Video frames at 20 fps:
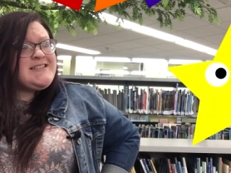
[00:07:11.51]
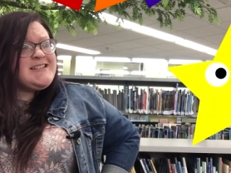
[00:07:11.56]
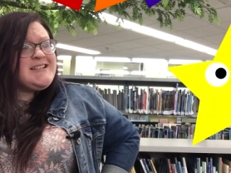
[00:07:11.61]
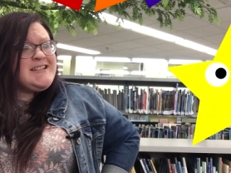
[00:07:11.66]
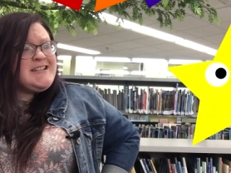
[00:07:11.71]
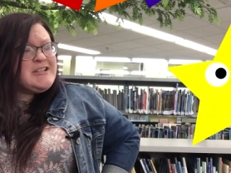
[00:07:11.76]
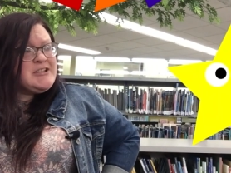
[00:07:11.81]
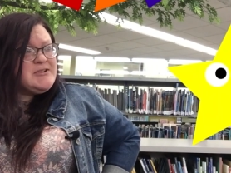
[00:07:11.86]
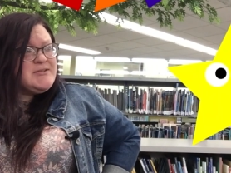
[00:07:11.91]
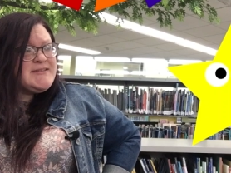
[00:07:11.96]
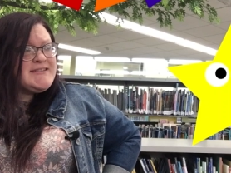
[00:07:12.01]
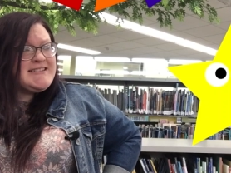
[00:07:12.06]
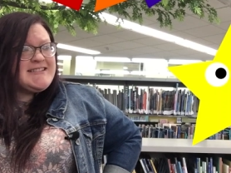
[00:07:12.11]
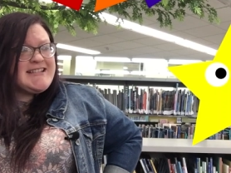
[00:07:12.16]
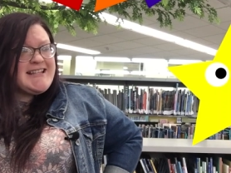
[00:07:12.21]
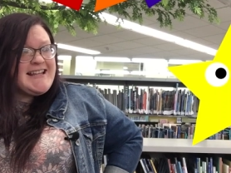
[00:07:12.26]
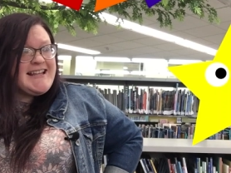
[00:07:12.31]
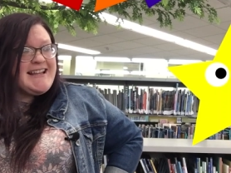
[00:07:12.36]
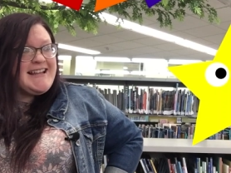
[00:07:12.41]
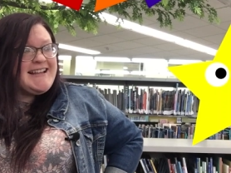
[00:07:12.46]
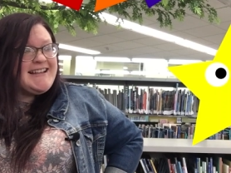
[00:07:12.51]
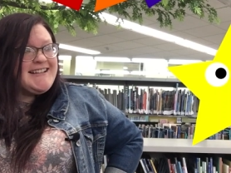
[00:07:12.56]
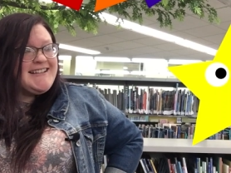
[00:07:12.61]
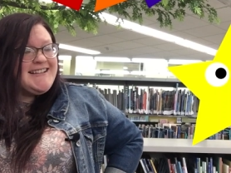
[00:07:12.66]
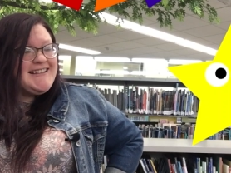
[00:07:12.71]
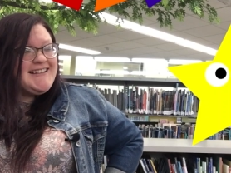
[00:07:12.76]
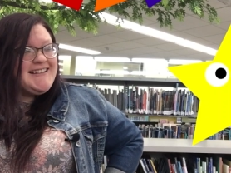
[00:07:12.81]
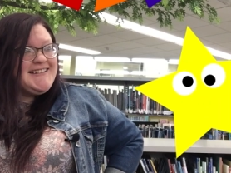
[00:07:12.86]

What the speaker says: do you see?